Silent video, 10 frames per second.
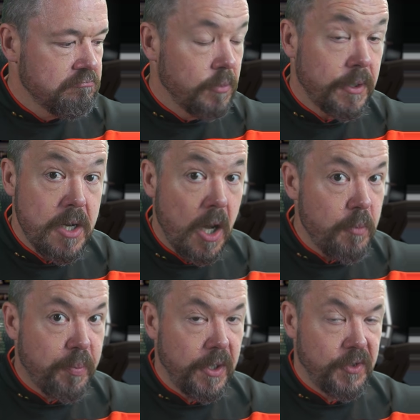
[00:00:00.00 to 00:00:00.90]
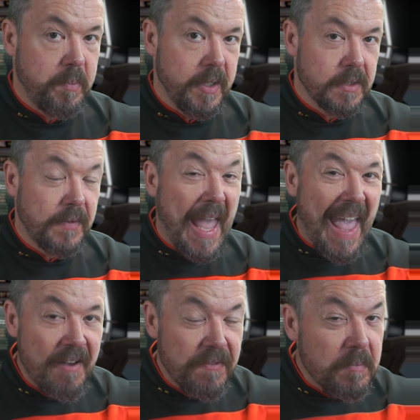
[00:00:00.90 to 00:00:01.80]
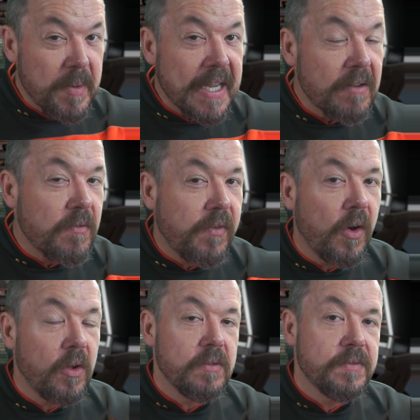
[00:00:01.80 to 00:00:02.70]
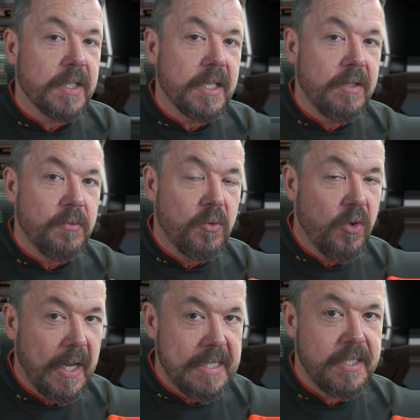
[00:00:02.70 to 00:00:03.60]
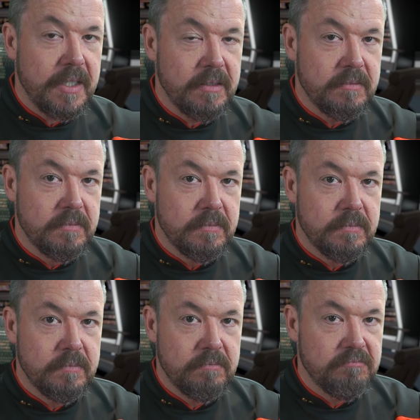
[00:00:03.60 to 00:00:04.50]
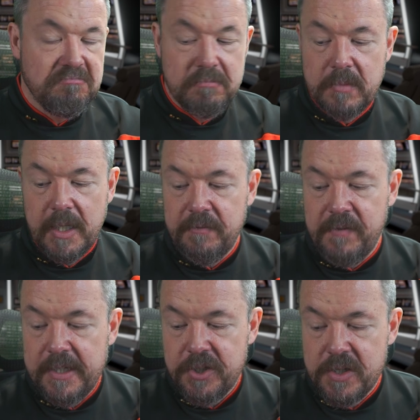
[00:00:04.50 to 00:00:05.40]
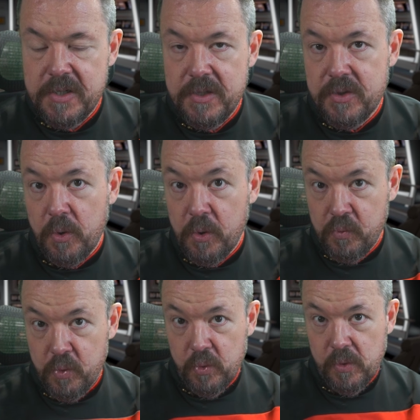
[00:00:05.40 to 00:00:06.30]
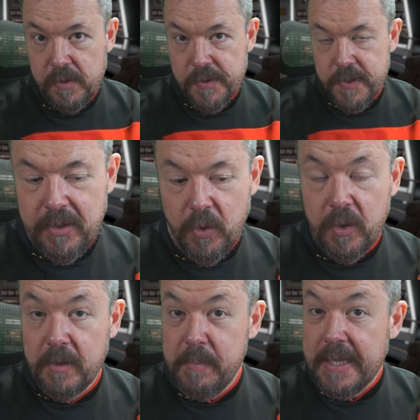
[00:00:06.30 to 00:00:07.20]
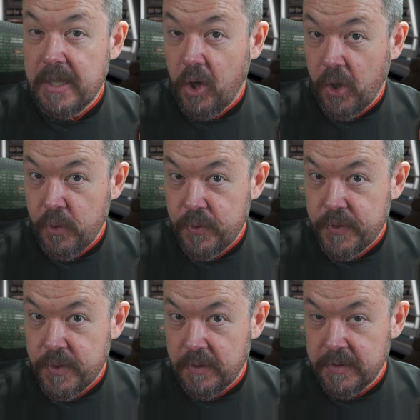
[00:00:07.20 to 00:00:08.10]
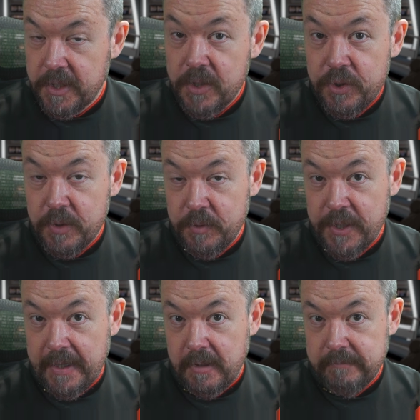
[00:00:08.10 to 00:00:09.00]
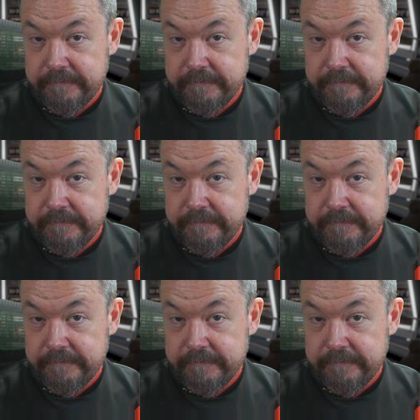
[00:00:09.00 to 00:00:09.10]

with no prospect of ever being involved in writing adventures or rules or being the host of a YouTube channel.